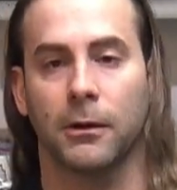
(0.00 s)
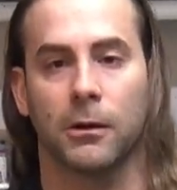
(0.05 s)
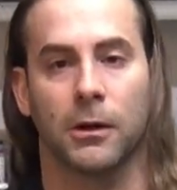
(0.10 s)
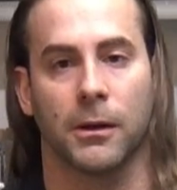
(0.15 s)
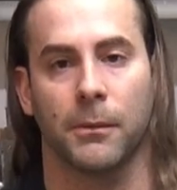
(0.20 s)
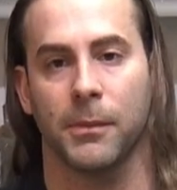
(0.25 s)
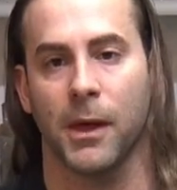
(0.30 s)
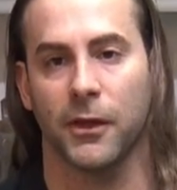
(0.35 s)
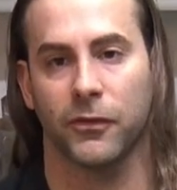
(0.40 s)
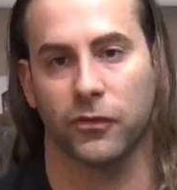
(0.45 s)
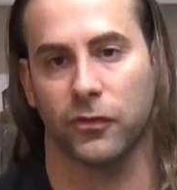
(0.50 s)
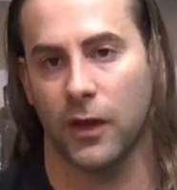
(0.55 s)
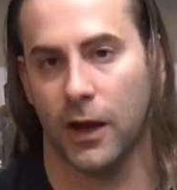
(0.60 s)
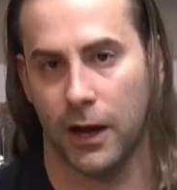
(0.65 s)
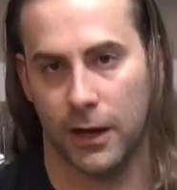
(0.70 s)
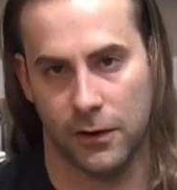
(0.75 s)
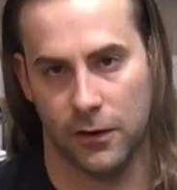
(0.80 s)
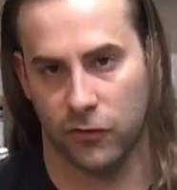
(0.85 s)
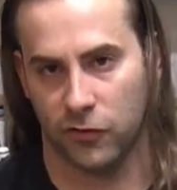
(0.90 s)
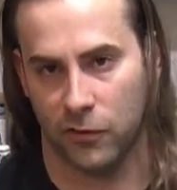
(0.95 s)
And I'm not
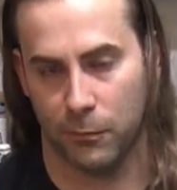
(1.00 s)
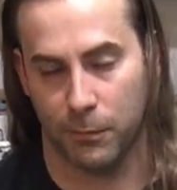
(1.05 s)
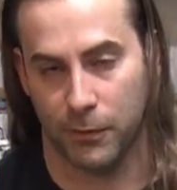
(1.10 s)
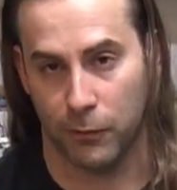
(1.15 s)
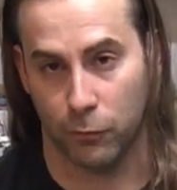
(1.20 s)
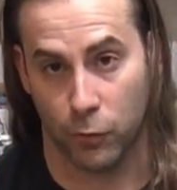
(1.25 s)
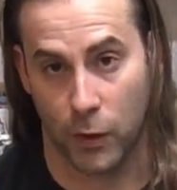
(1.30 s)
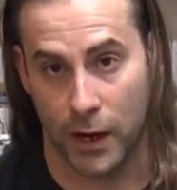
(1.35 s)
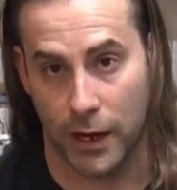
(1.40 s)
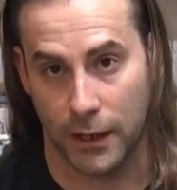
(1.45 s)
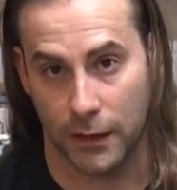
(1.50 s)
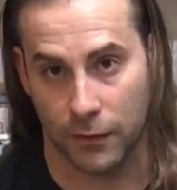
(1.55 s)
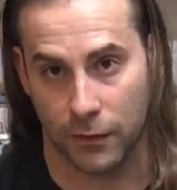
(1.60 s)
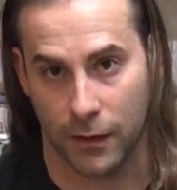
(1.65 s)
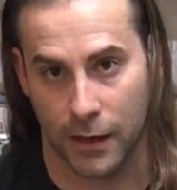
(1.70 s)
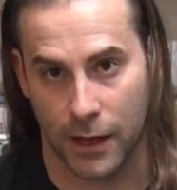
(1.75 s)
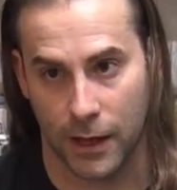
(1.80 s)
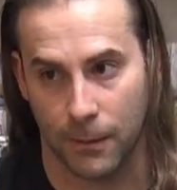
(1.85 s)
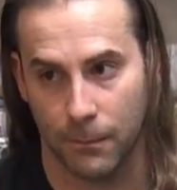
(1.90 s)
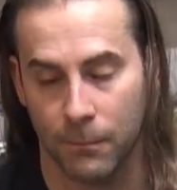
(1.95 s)
saying this to berate
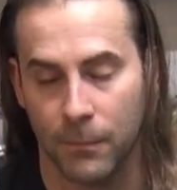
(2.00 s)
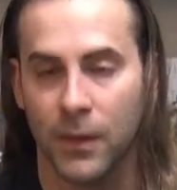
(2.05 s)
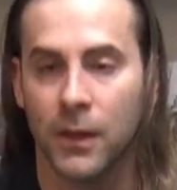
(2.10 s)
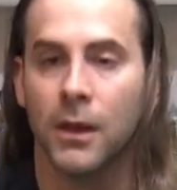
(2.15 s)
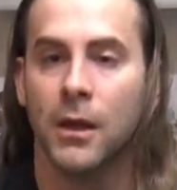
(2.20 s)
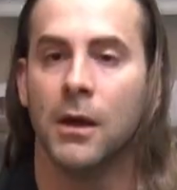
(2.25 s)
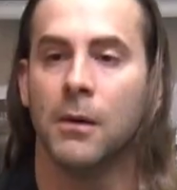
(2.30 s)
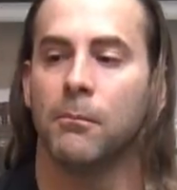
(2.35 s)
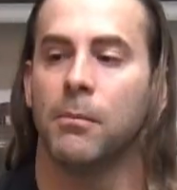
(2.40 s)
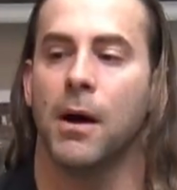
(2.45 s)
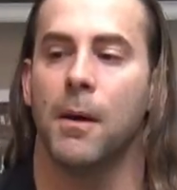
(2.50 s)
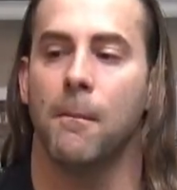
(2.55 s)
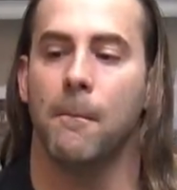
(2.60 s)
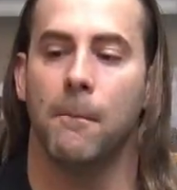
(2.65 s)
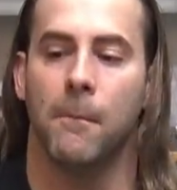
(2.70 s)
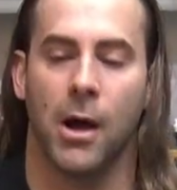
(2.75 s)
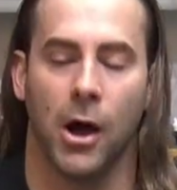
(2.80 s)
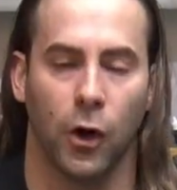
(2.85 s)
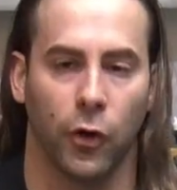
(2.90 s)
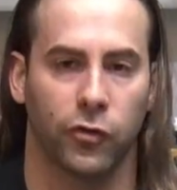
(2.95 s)
them, but
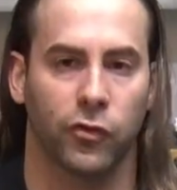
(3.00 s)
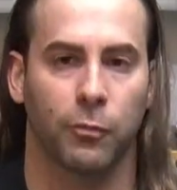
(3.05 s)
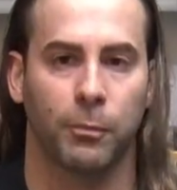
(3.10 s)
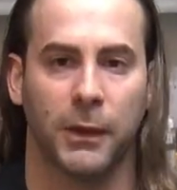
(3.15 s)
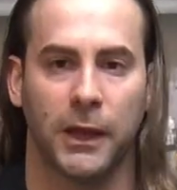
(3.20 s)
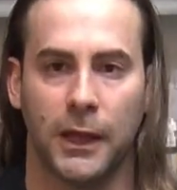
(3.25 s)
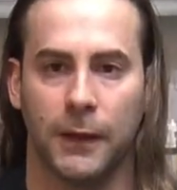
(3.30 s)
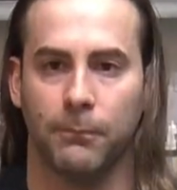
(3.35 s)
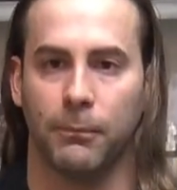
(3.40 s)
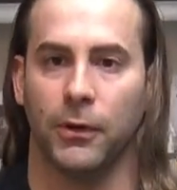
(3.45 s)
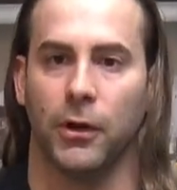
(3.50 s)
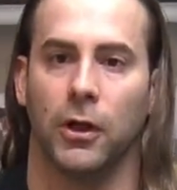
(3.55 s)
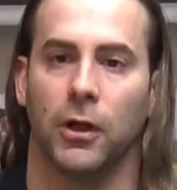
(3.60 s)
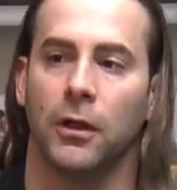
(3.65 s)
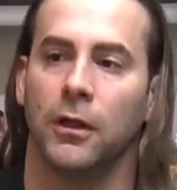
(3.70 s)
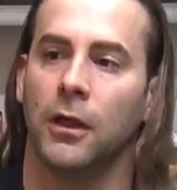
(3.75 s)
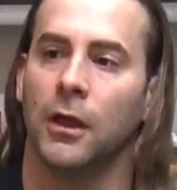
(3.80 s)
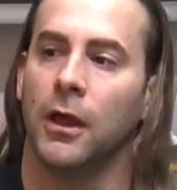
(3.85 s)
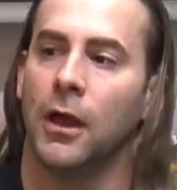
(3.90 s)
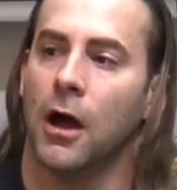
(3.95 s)
most
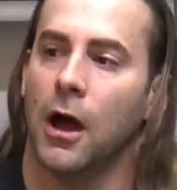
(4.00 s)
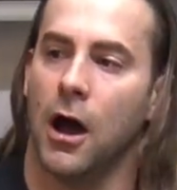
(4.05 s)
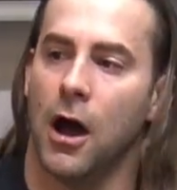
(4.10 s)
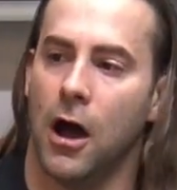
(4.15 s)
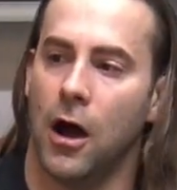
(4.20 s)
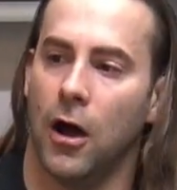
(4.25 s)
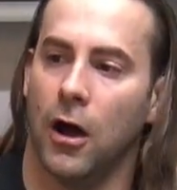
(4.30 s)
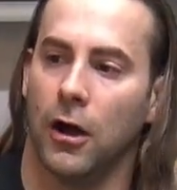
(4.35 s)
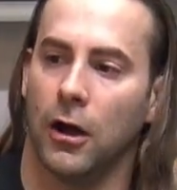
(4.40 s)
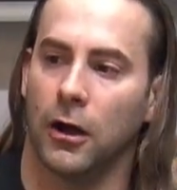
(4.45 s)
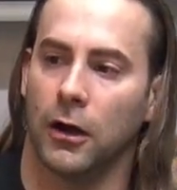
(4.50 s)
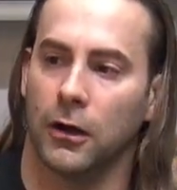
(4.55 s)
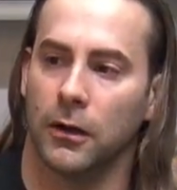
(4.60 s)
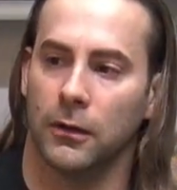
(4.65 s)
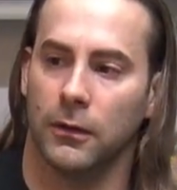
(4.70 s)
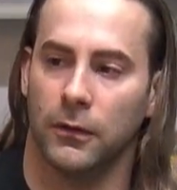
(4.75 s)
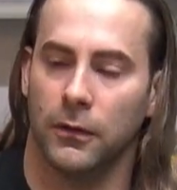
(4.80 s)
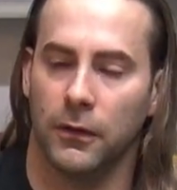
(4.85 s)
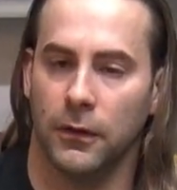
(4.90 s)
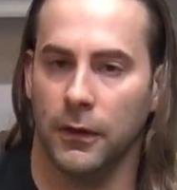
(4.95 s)
people
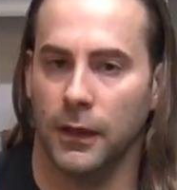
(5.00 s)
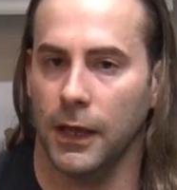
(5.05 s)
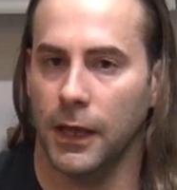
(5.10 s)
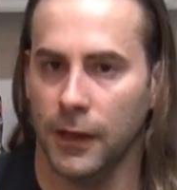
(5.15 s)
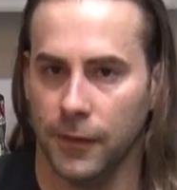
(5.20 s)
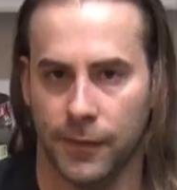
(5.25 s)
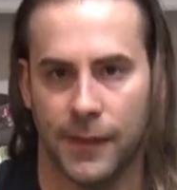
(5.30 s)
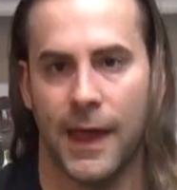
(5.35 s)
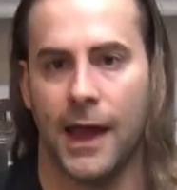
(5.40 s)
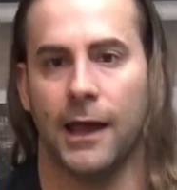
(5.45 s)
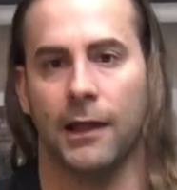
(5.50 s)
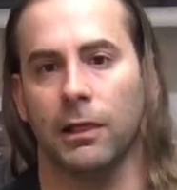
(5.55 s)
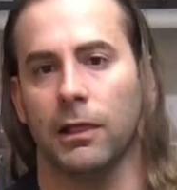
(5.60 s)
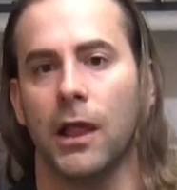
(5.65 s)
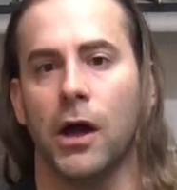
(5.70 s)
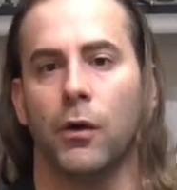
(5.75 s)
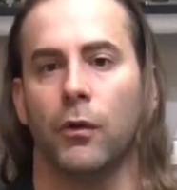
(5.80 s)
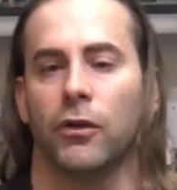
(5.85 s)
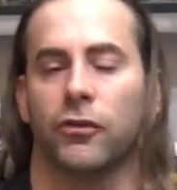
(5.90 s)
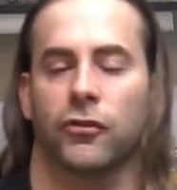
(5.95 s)
are in that
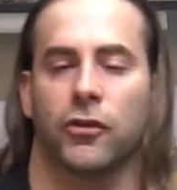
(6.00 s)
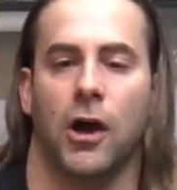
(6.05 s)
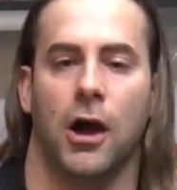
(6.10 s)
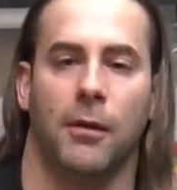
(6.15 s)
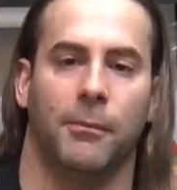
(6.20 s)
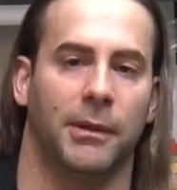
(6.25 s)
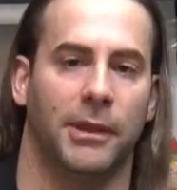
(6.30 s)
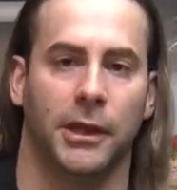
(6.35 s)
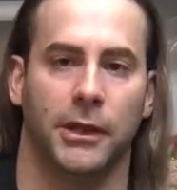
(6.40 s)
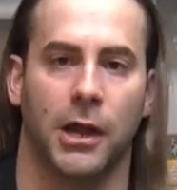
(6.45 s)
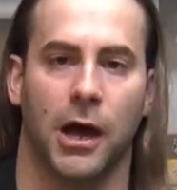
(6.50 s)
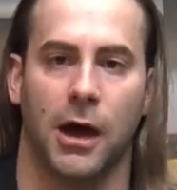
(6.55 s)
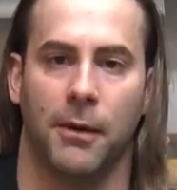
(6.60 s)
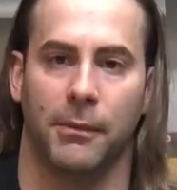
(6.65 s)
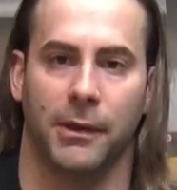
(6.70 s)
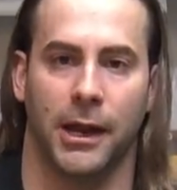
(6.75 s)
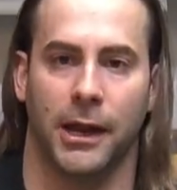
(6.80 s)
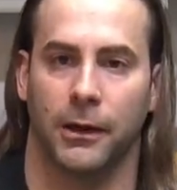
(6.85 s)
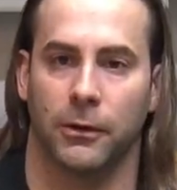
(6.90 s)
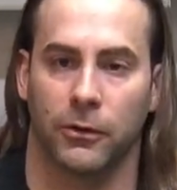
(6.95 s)
lowest common
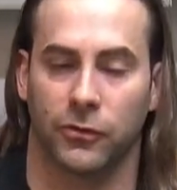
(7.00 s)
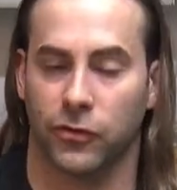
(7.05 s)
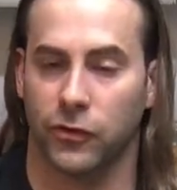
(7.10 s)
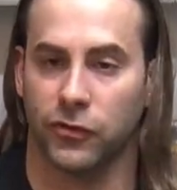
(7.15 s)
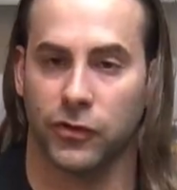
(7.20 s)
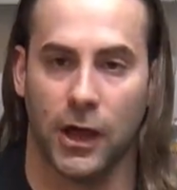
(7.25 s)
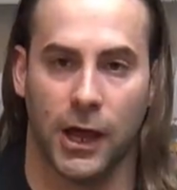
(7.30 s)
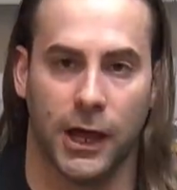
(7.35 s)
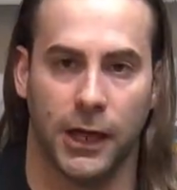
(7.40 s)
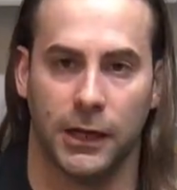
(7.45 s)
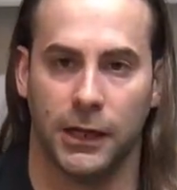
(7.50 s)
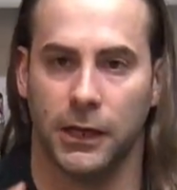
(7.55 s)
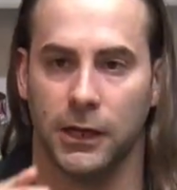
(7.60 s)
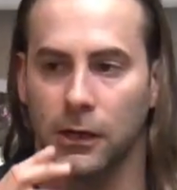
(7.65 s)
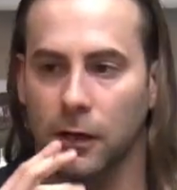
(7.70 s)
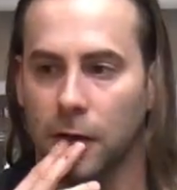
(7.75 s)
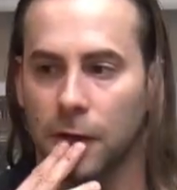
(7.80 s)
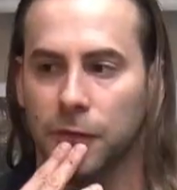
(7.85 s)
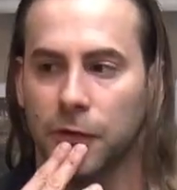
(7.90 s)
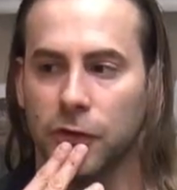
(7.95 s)
denominator. Society at
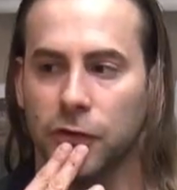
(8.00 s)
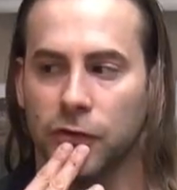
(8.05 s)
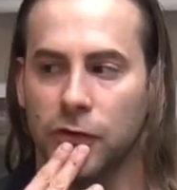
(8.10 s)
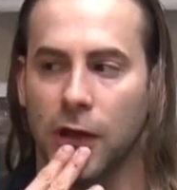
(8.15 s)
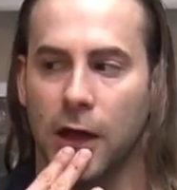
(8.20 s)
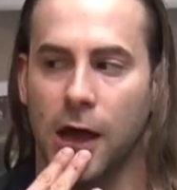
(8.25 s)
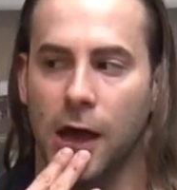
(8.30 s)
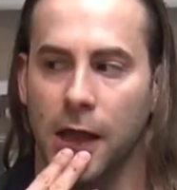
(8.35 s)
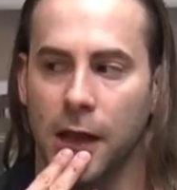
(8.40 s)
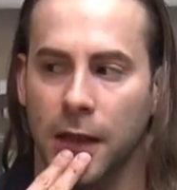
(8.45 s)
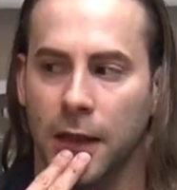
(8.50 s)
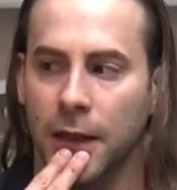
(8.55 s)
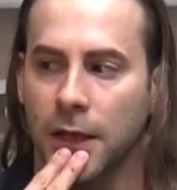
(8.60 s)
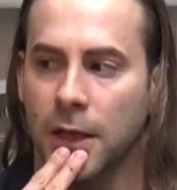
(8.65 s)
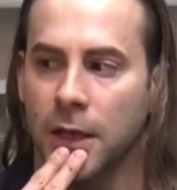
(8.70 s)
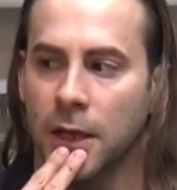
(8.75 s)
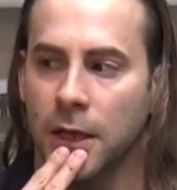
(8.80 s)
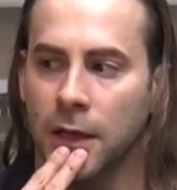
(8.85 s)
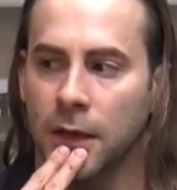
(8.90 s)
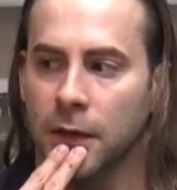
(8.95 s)
all does not
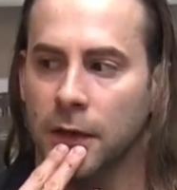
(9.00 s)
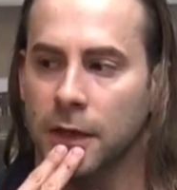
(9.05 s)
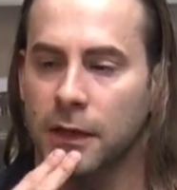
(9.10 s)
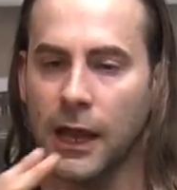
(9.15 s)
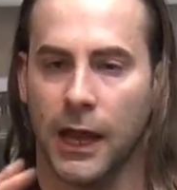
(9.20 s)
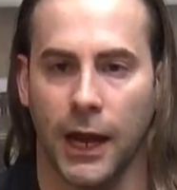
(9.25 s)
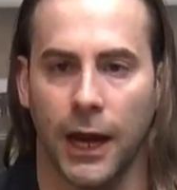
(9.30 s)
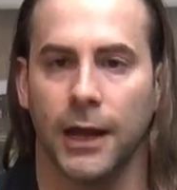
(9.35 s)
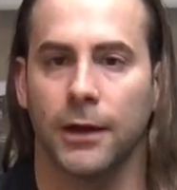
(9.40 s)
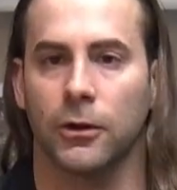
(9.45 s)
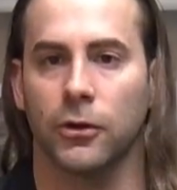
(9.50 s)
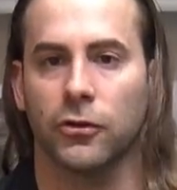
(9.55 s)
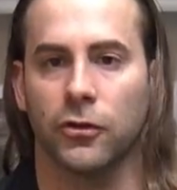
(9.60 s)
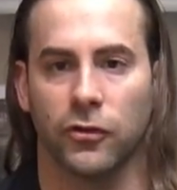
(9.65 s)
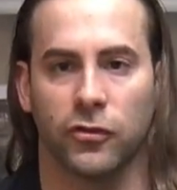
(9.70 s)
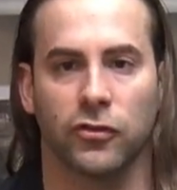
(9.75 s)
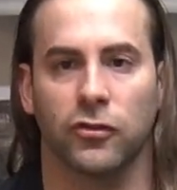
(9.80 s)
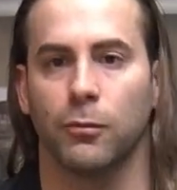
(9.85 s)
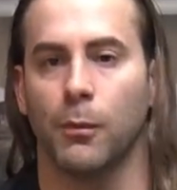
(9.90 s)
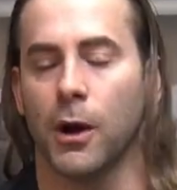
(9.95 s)
cater to
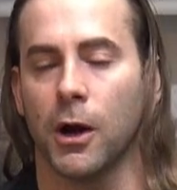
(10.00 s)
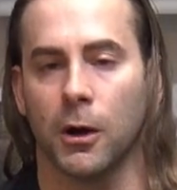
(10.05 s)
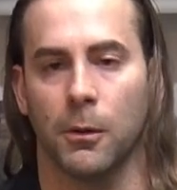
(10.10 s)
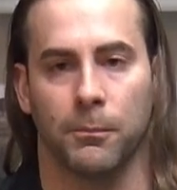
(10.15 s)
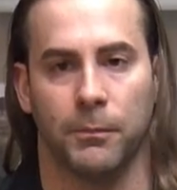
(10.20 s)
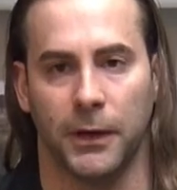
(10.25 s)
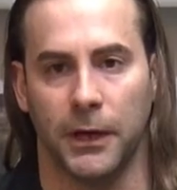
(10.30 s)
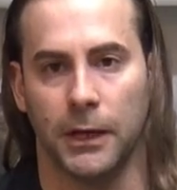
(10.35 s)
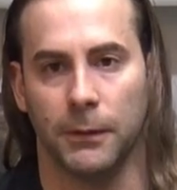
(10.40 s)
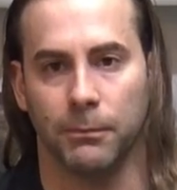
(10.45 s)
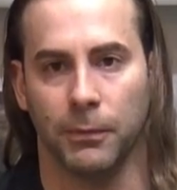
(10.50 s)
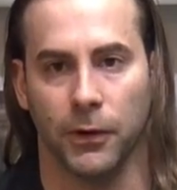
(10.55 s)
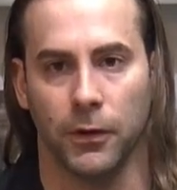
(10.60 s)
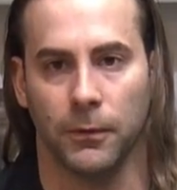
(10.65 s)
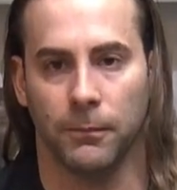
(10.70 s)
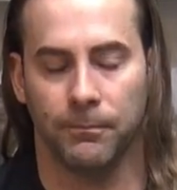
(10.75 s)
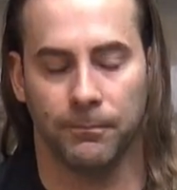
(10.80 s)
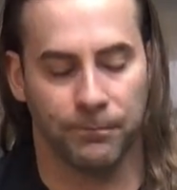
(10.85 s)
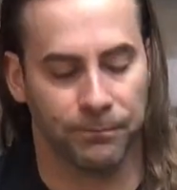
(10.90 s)
smart people.